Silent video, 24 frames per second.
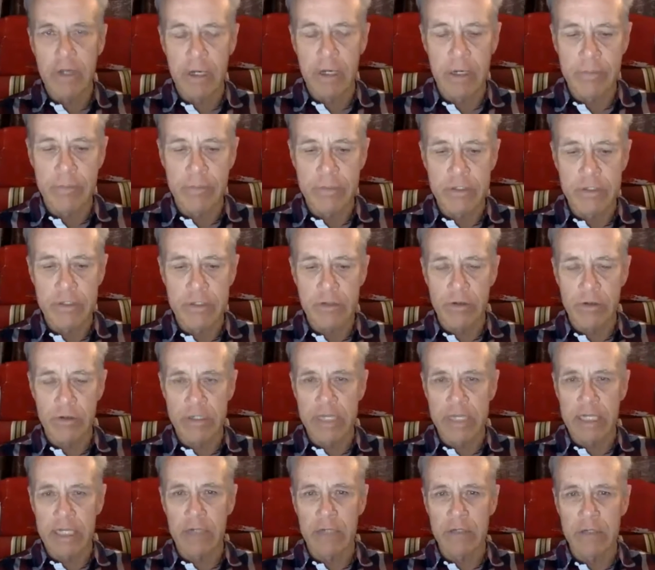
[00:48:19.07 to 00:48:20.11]

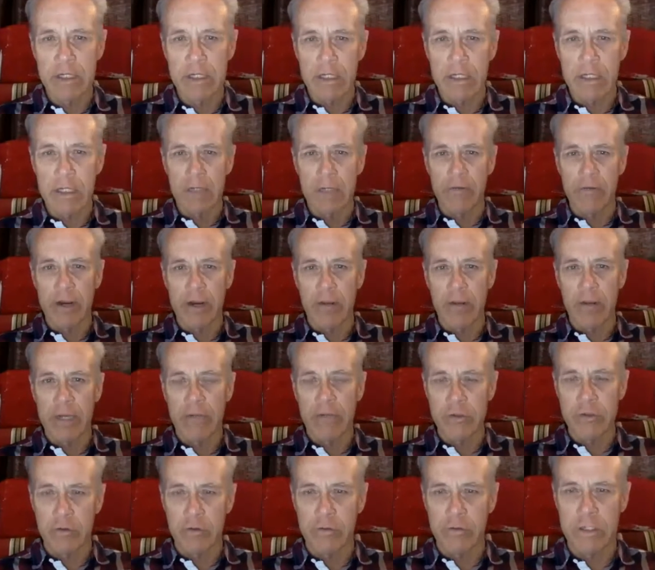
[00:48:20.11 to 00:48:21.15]
San Diego City Environmental
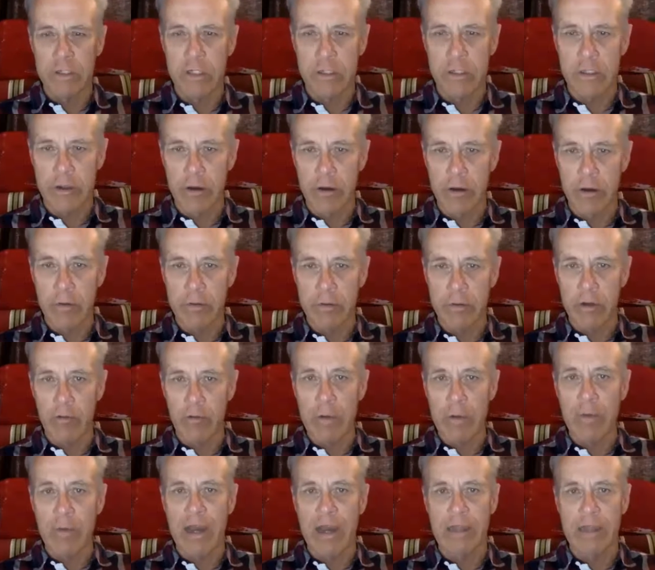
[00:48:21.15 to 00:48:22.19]
Services, their
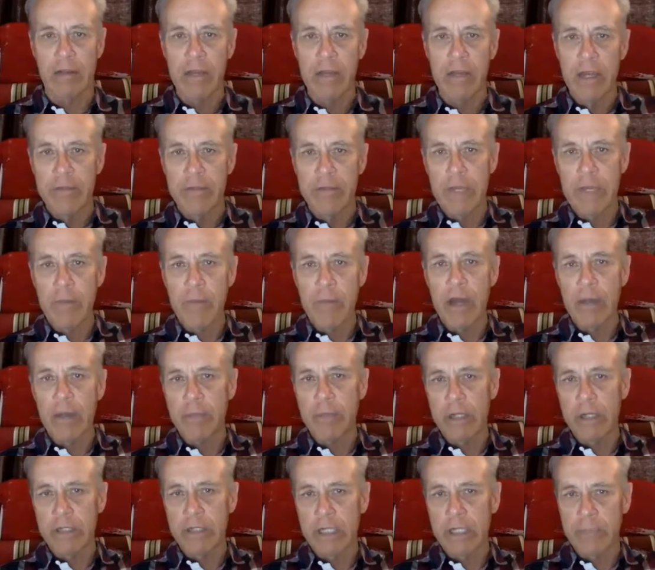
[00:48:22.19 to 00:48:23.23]
remodel. They bought a
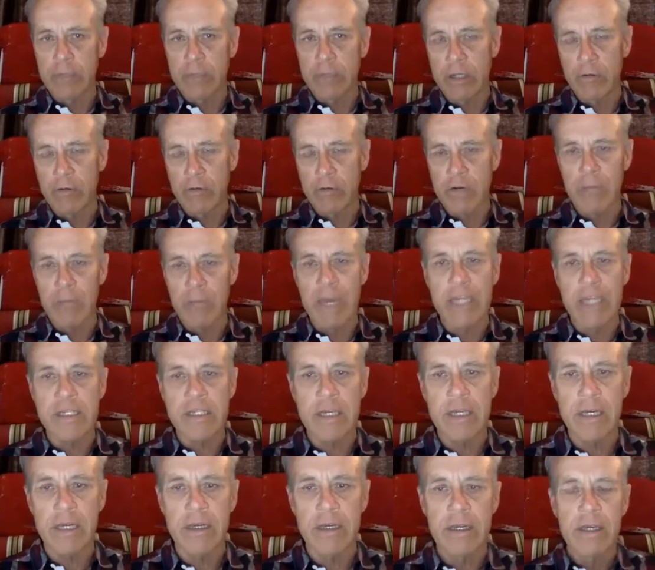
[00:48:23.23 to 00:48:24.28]
building up in Kearny
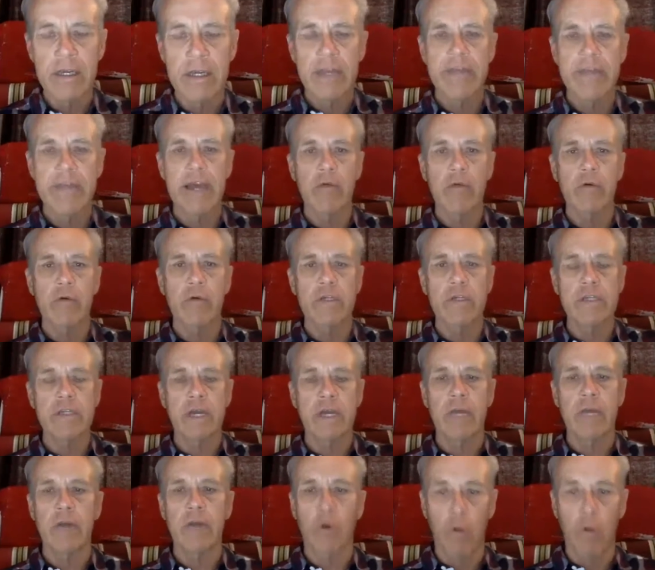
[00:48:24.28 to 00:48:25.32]
Mesa that was
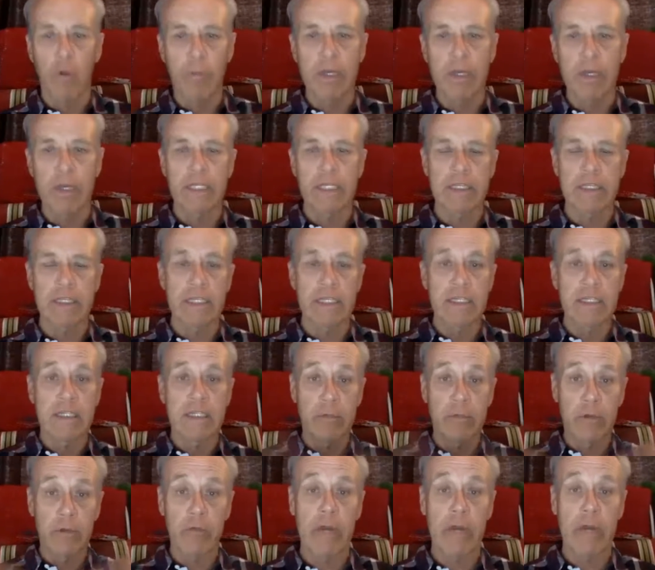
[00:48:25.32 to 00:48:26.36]
an old building that needed
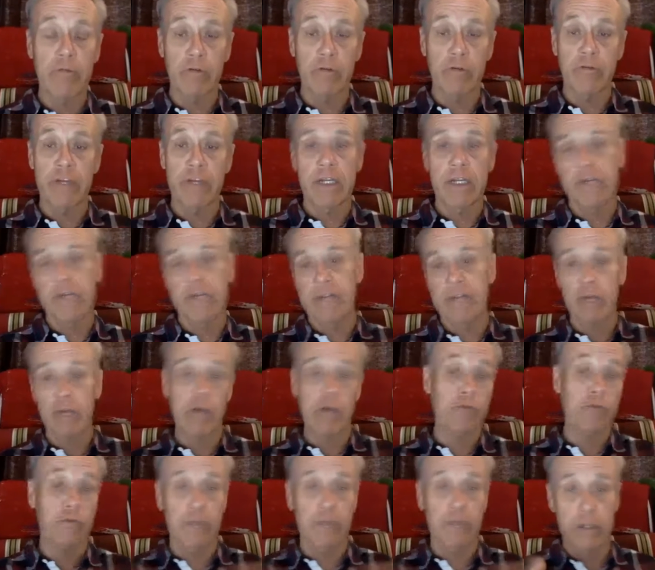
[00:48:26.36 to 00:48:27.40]
to be retrofitted, and they
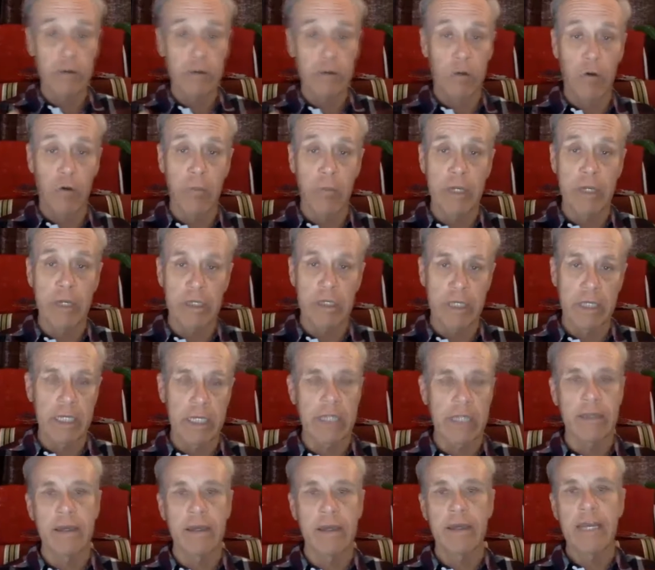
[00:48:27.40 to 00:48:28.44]
retrofitted the whole building,
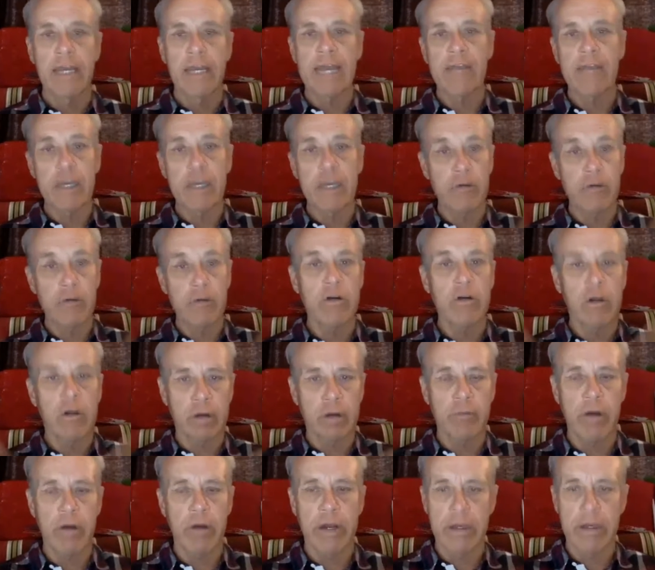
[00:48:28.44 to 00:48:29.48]
and they used all
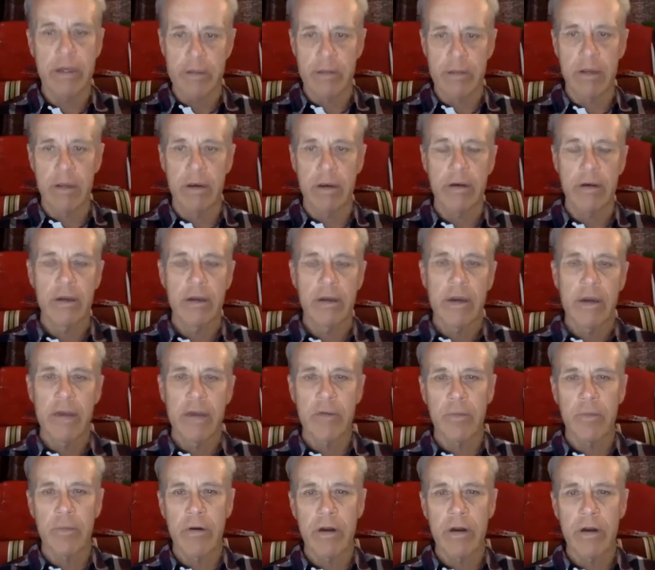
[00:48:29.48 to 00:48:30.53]
our products in there as
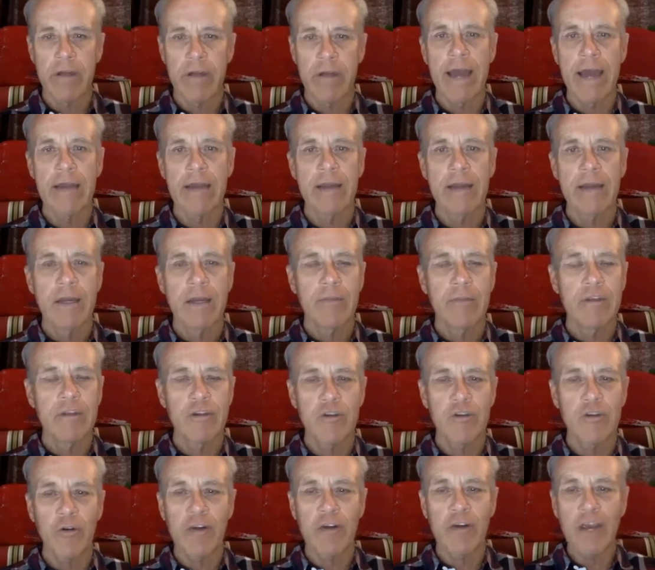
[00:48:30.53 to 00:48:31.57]
a part of that. But the
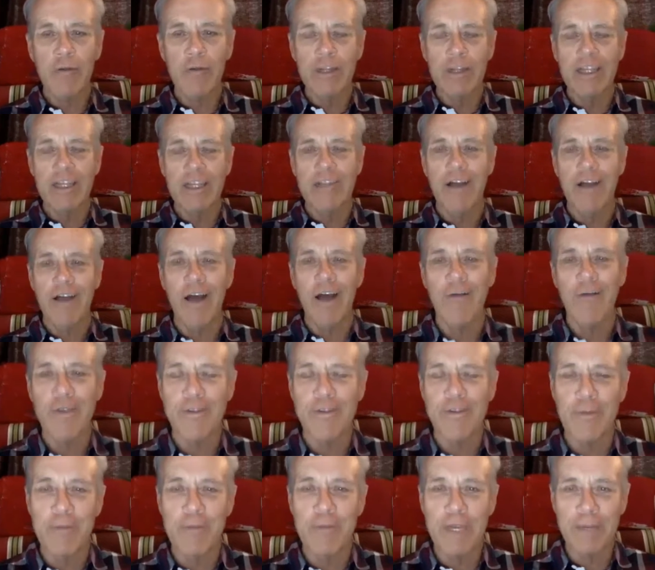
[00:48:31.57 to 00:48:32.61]
story I really love
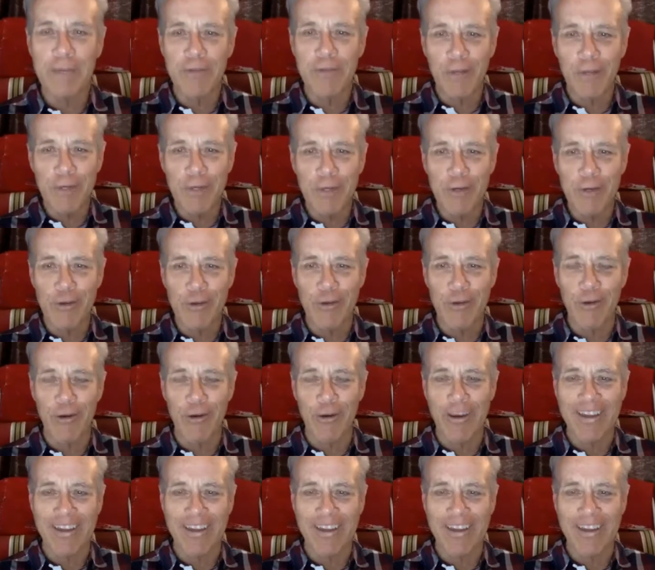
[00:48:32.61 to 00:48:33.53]
is the Bmw story.